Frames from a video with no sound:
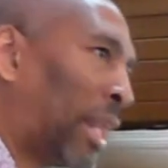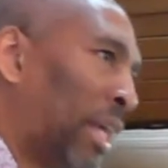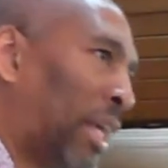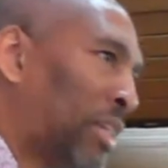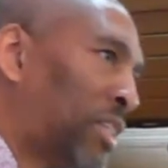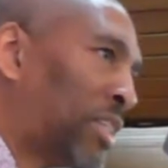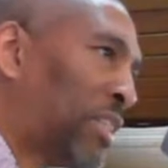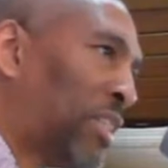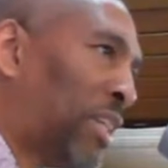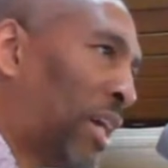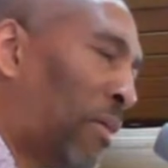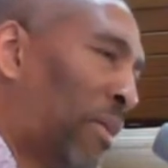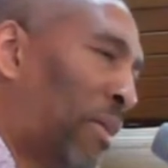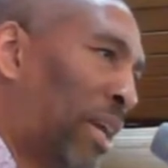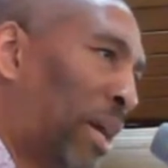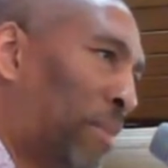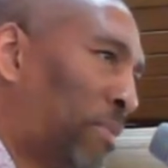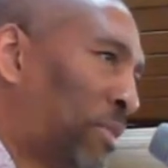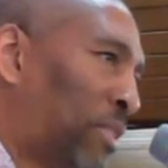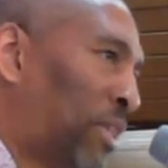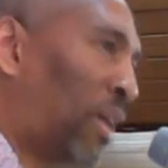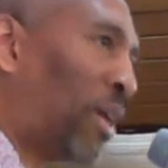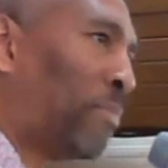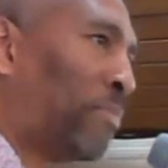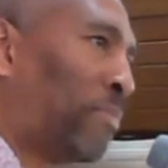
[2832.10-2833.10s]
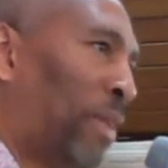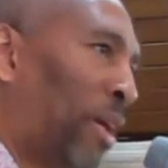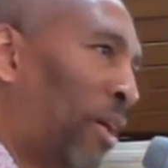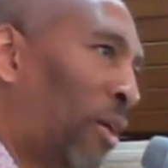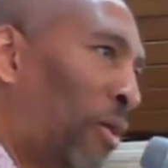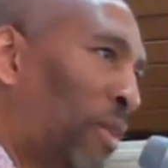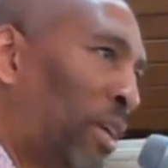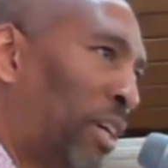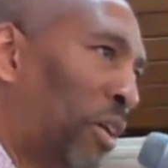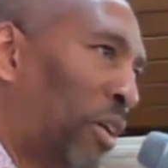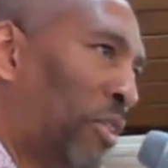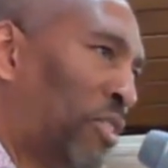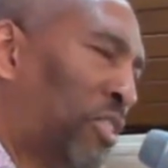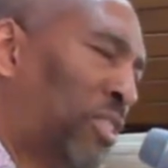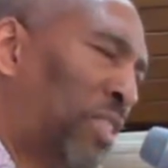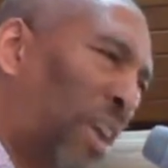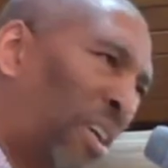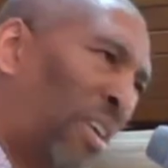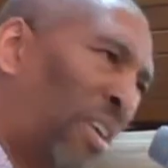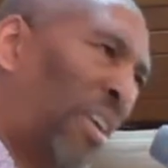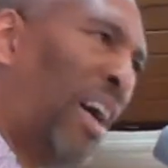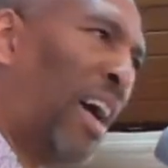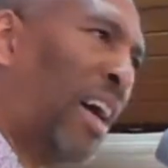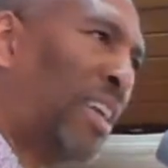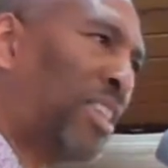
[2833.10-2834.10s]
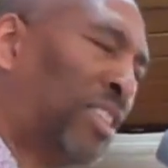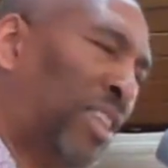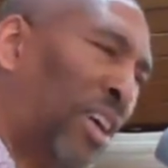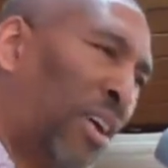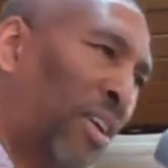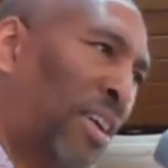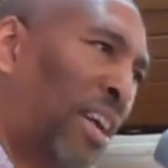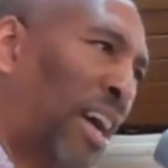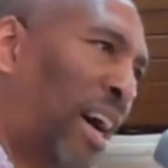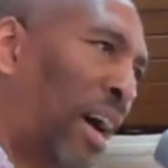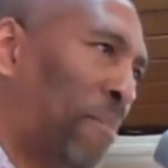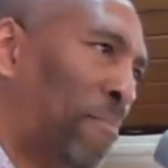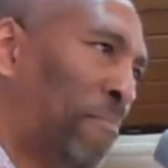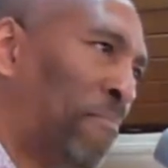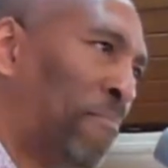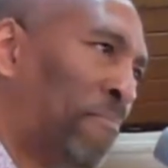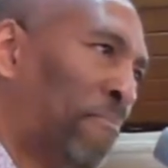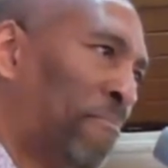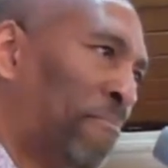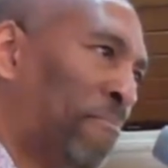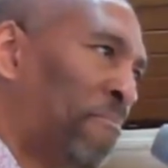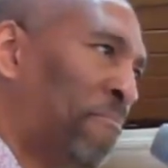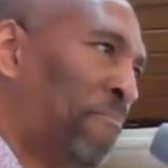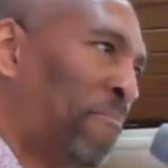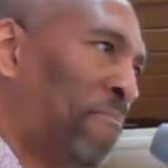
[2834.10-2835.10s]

Stir it up. Stir up the Holy Ghost. Stir up. Stir it up.